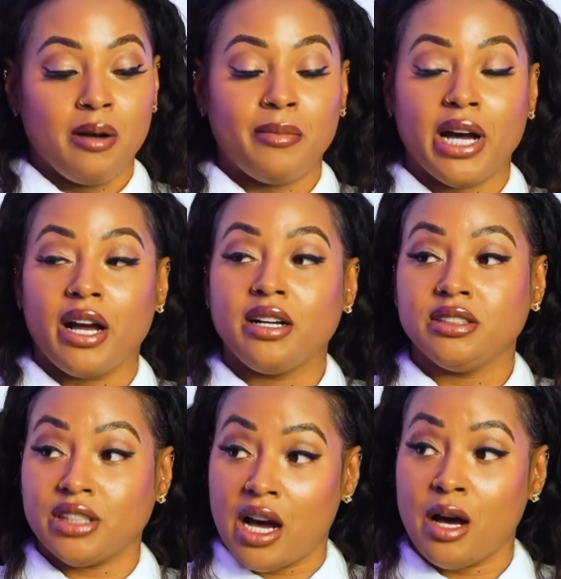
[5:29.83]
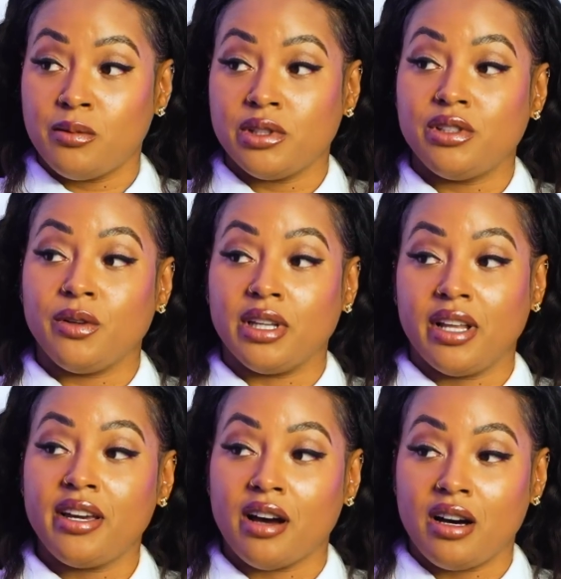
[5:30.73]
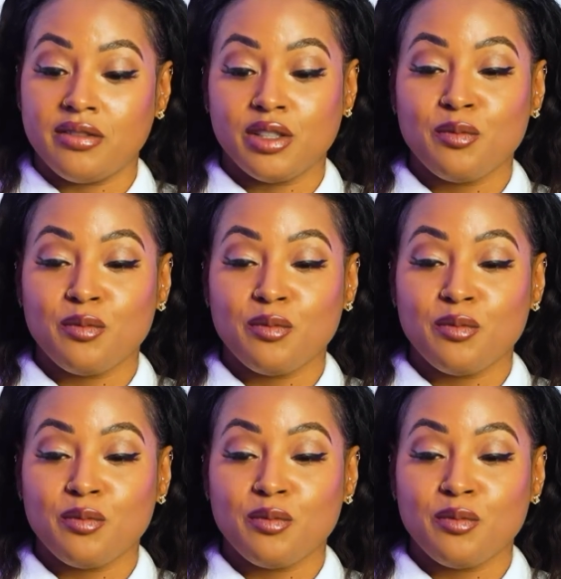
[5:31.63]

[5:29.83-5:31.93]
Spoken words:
my job was doing layoffs.